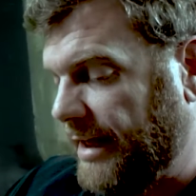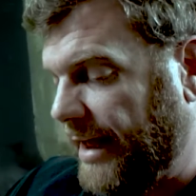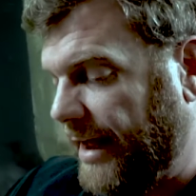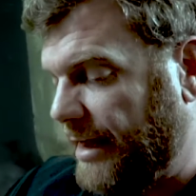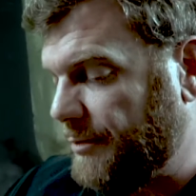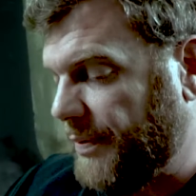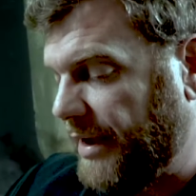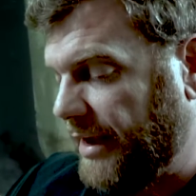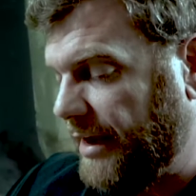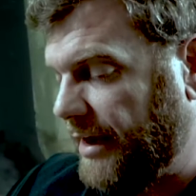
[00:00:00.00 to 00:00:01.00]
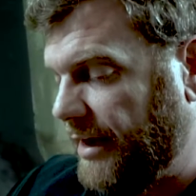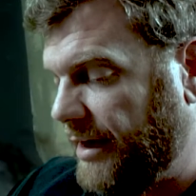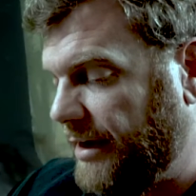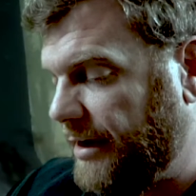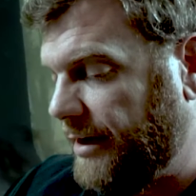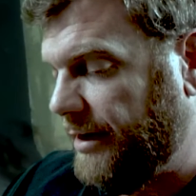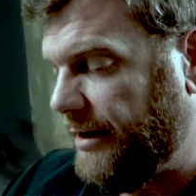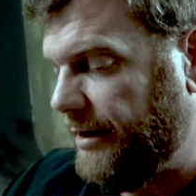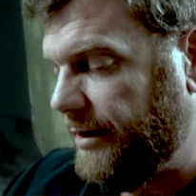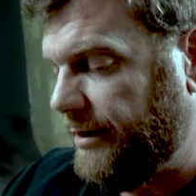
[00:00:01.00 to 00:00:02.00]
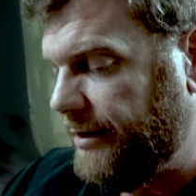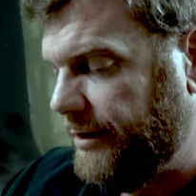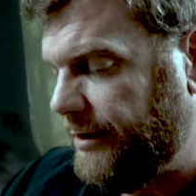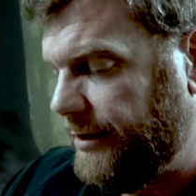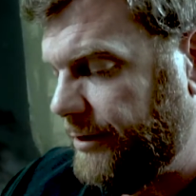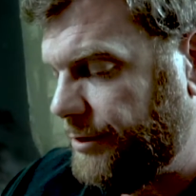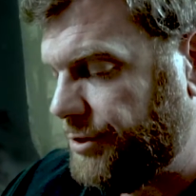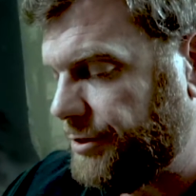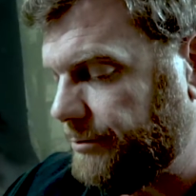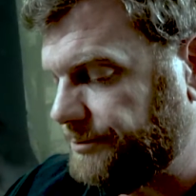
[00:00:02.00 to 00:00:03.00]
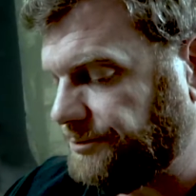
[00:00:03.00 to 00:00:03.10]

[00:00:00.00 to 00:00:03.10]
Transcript: at page